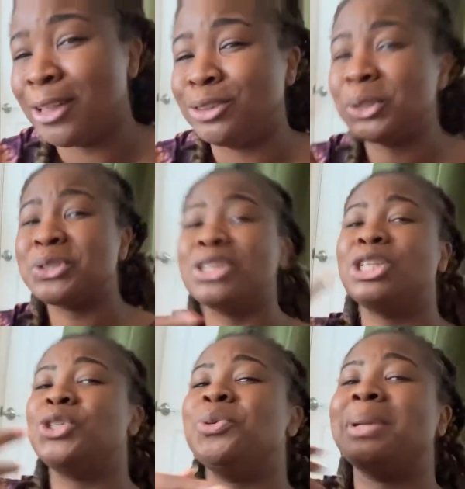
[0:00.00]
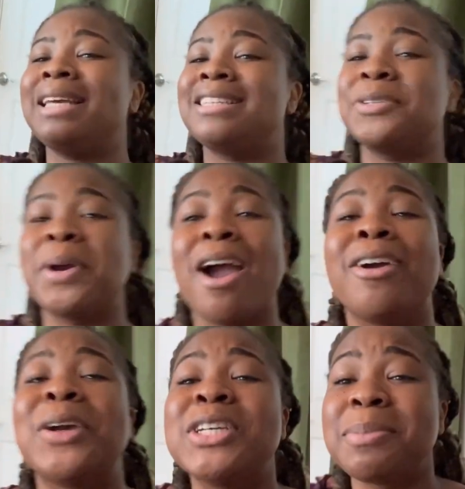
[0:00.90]
those are the two places where our
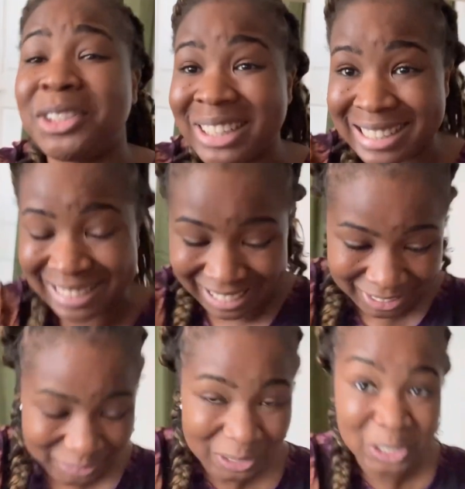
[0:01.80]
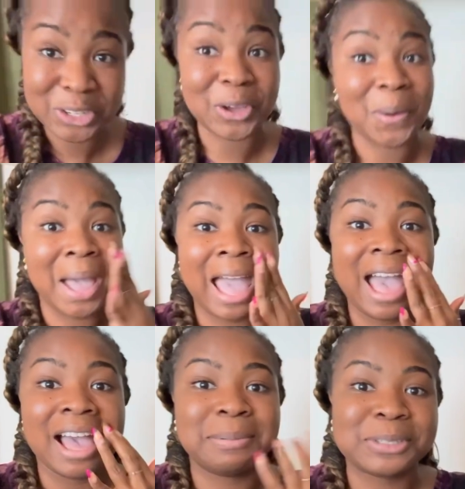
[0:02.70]
girls be dressing down. So
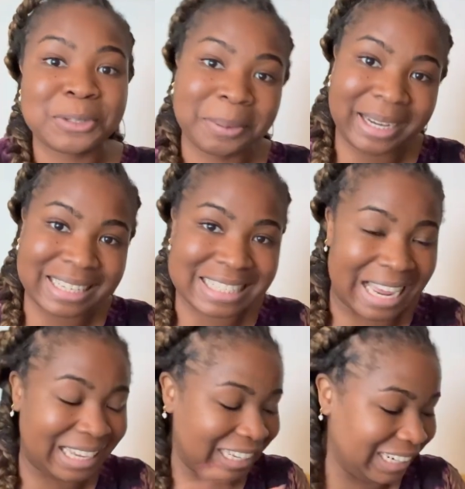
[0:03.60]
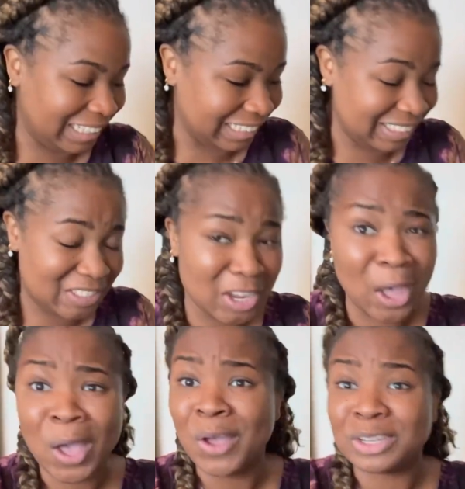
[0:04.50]
I'm super excited,
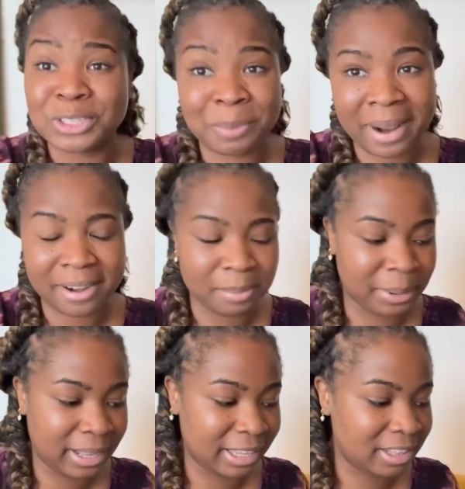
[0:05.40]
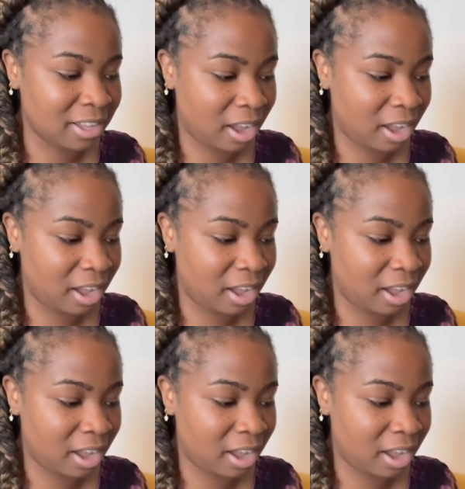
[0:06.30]
super out of breath.